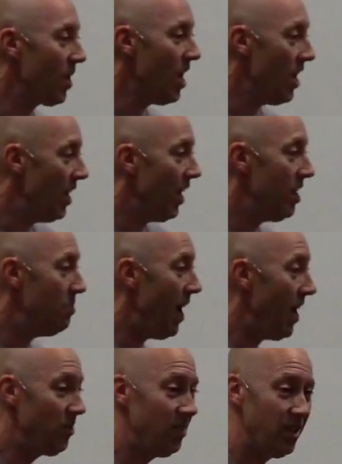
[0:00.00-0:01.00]
And I
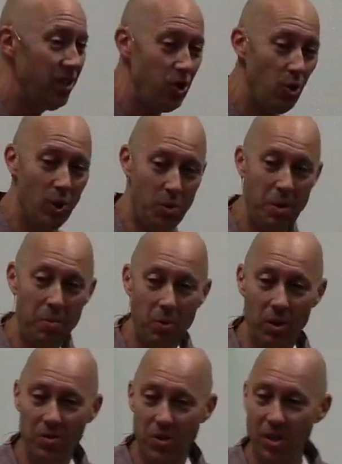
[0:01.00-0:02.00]
imagine that the Jewish people would
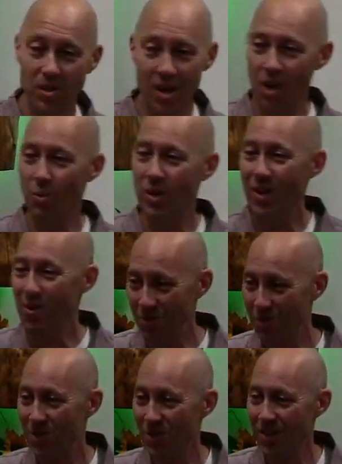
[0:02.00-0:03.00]
have said, no, we
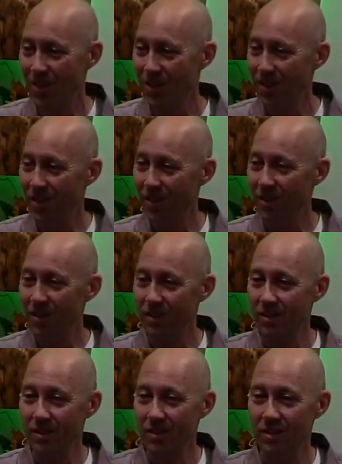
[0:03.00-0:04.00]
don't.
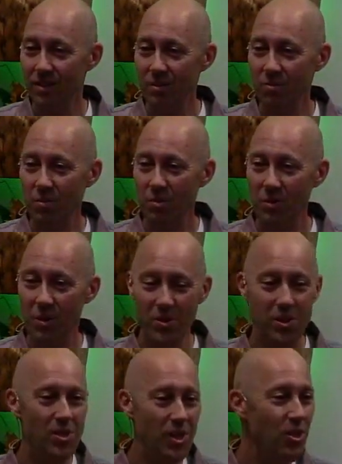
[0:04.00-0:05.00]
But Paul
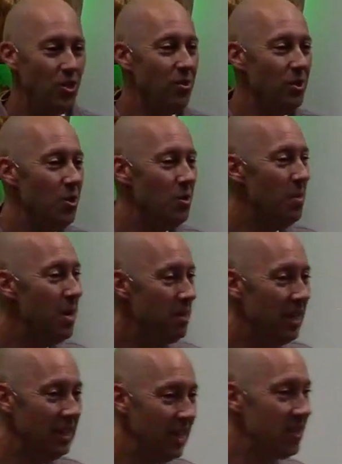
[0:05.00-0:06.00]
says, yes, you do, maybe
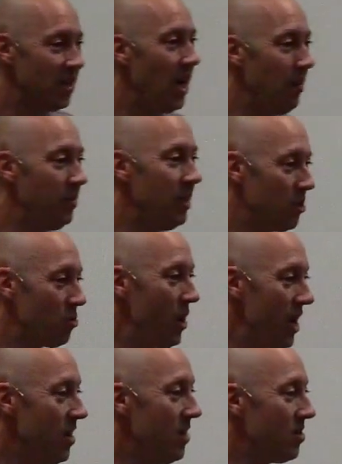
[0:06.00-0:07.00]
in less obvious
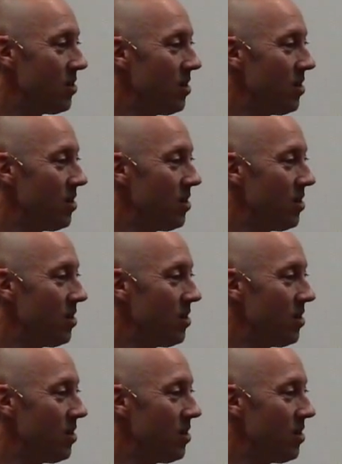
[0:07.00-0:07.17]
ways.